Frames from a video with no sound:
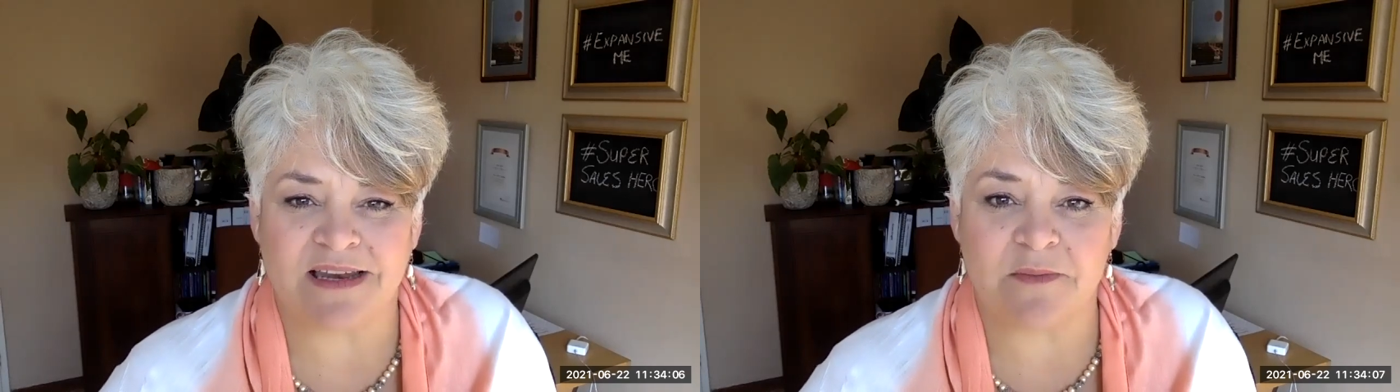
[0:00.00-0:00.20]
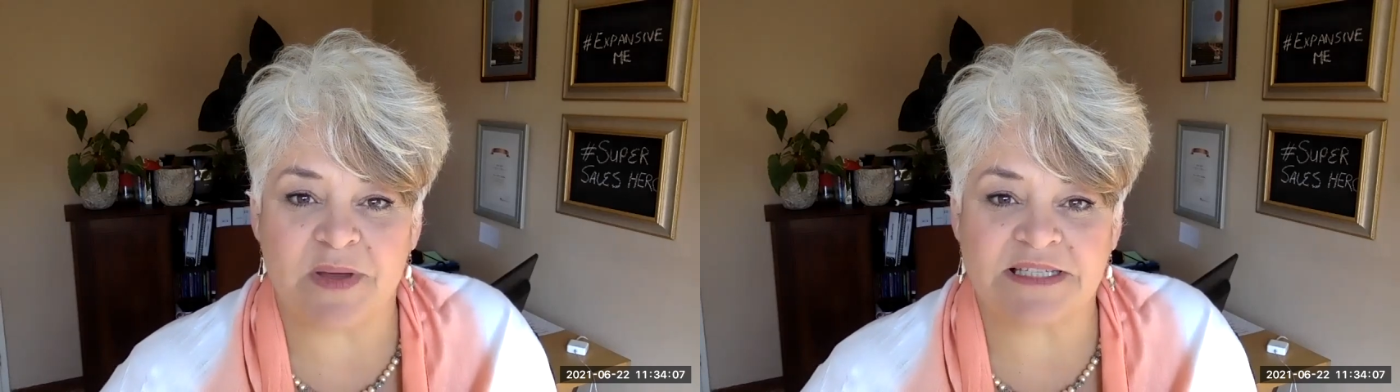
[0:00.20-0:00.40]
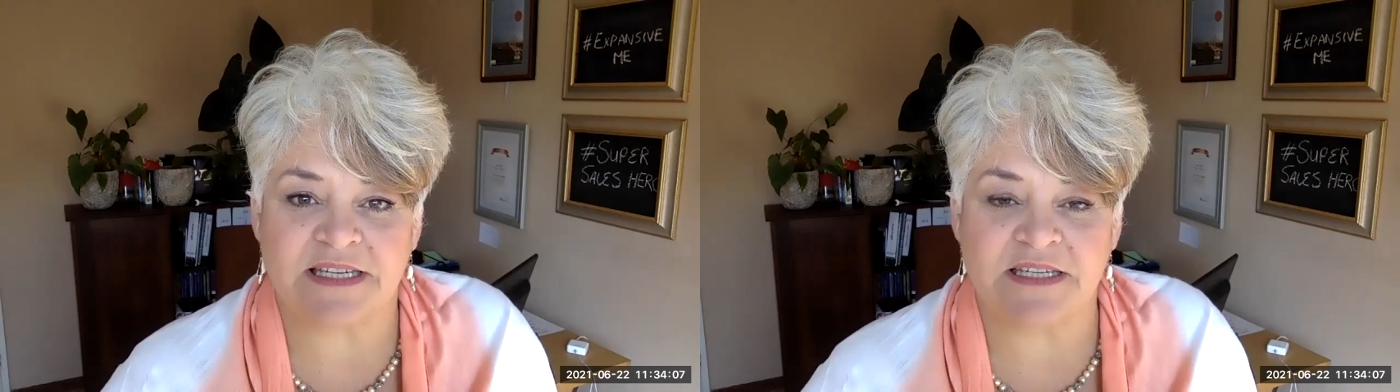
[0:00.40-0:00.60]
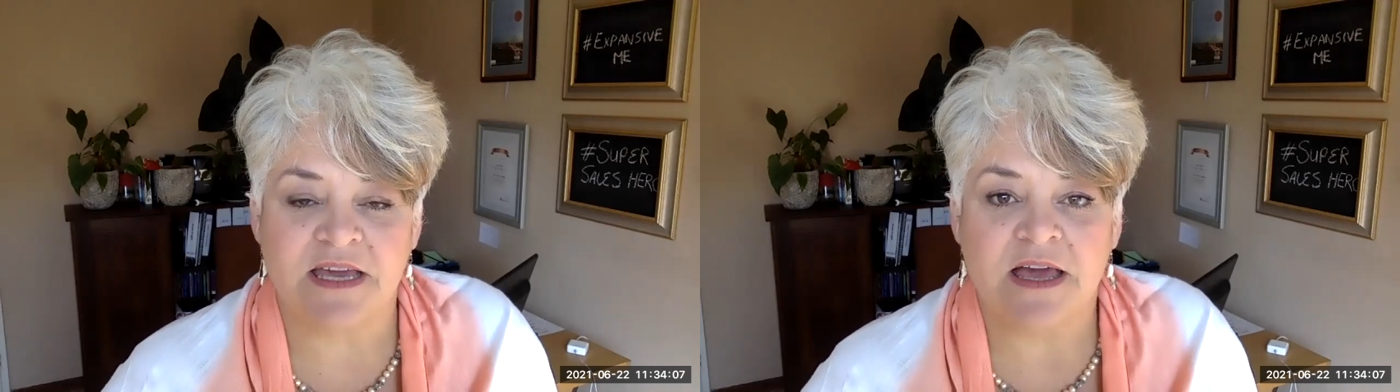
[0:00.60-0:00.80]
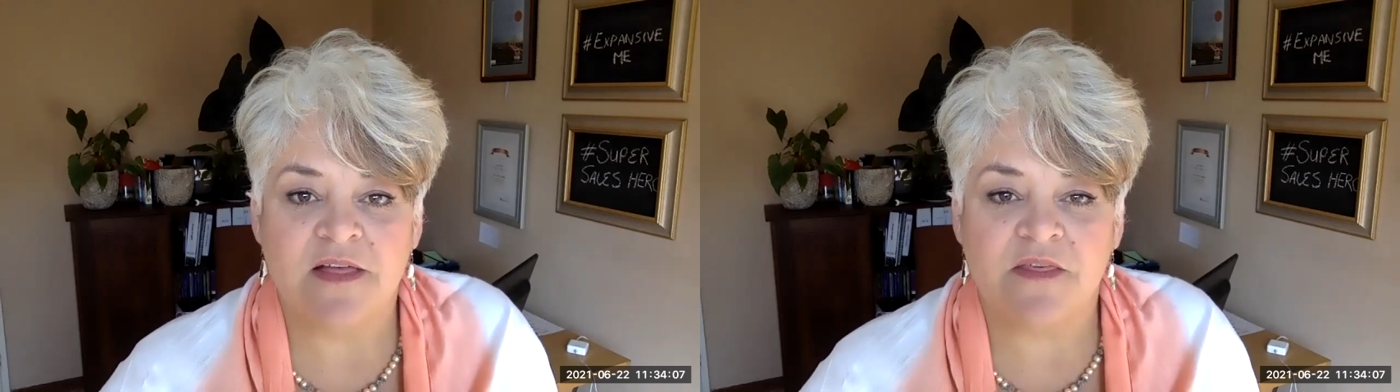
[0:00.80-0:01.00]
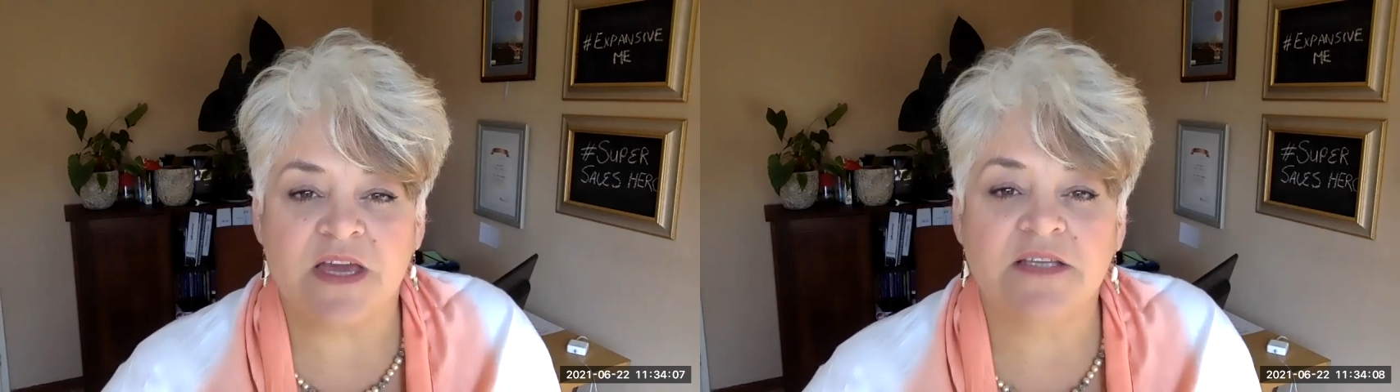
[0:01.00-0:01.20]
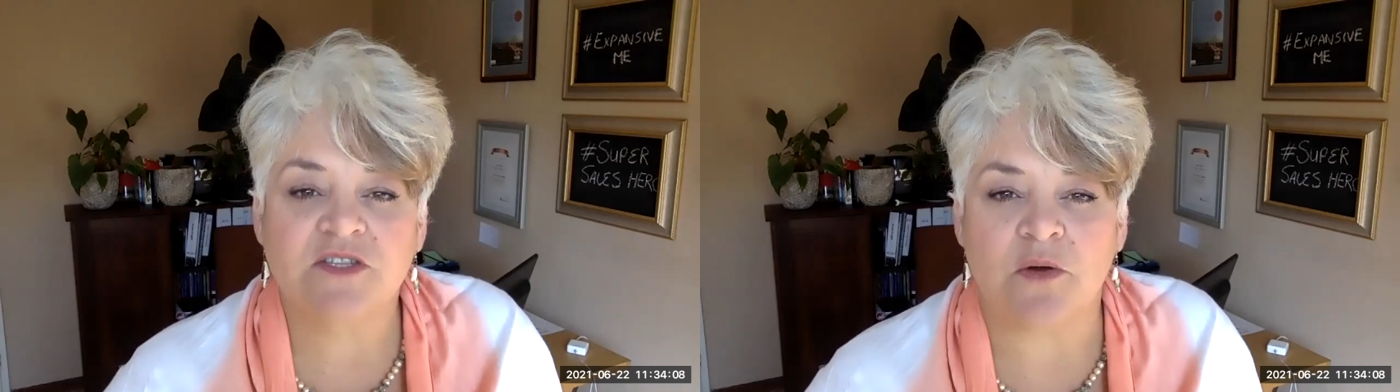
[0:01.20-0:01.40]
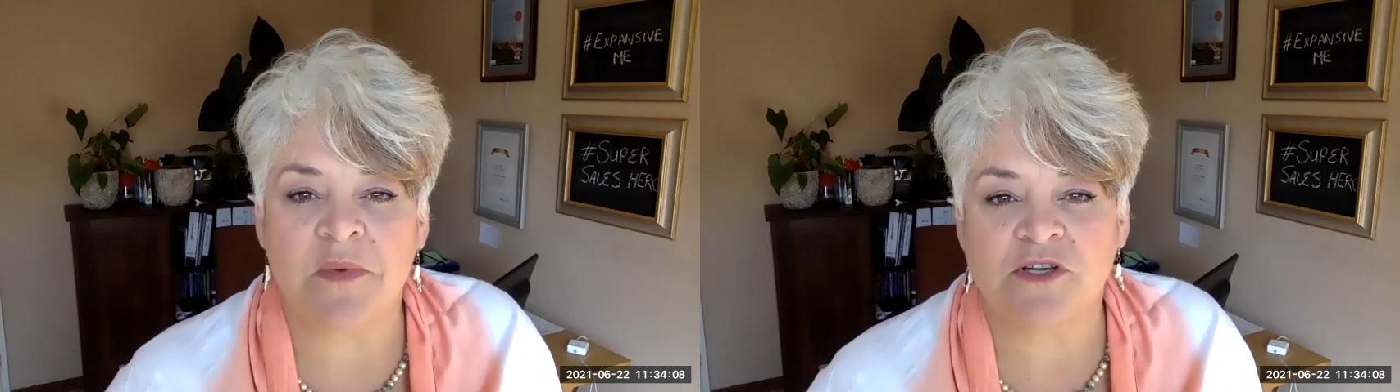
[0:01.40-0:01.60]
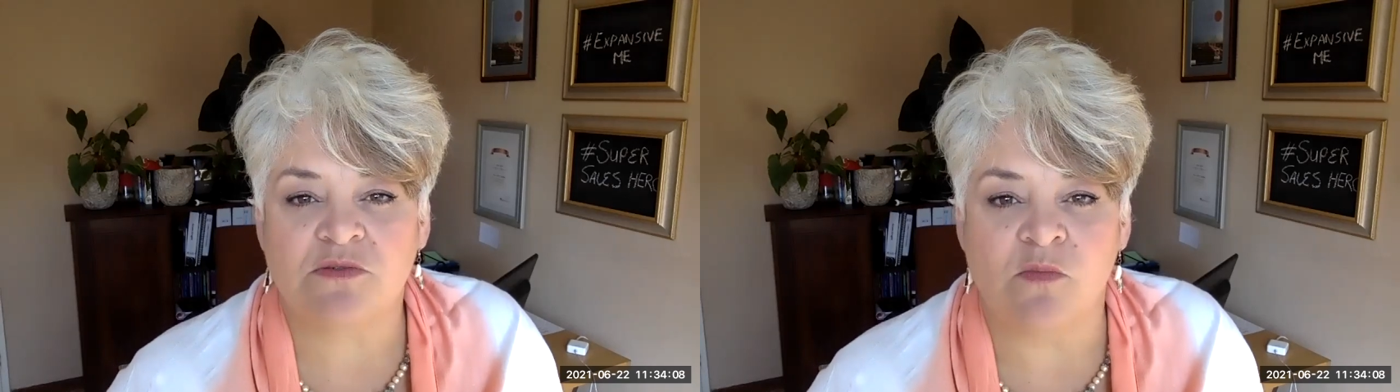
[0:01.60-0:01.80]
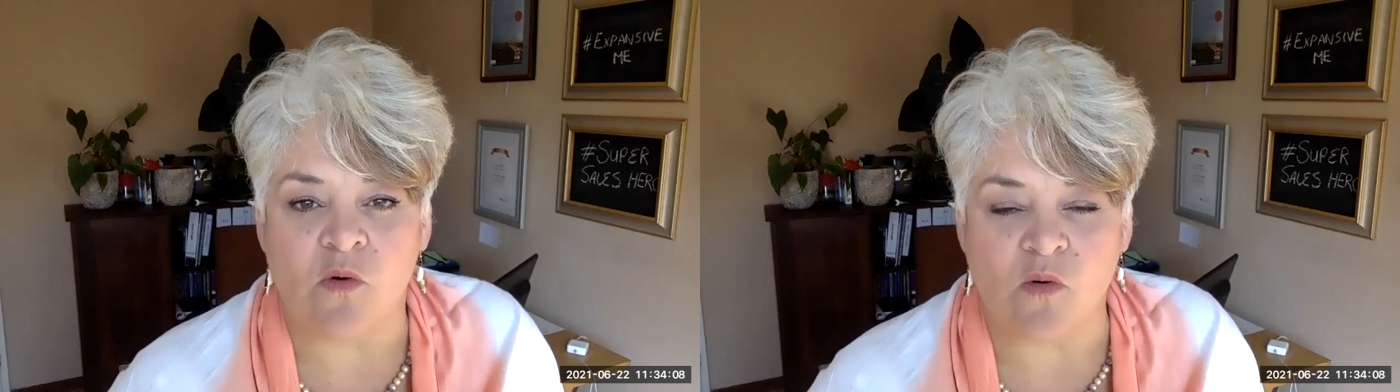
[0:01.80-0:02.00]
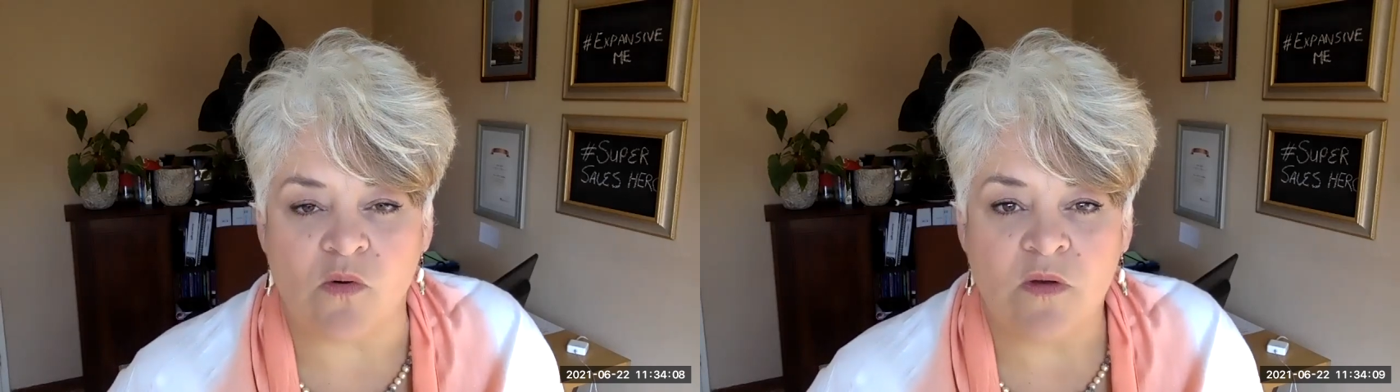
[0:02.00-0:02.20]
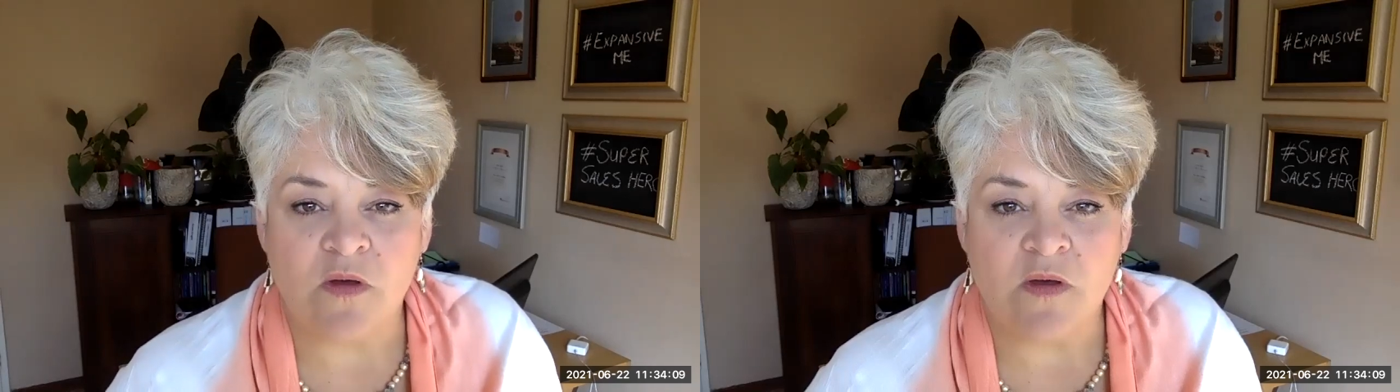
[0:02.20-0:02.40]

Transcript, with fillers: capacity. There is so much more.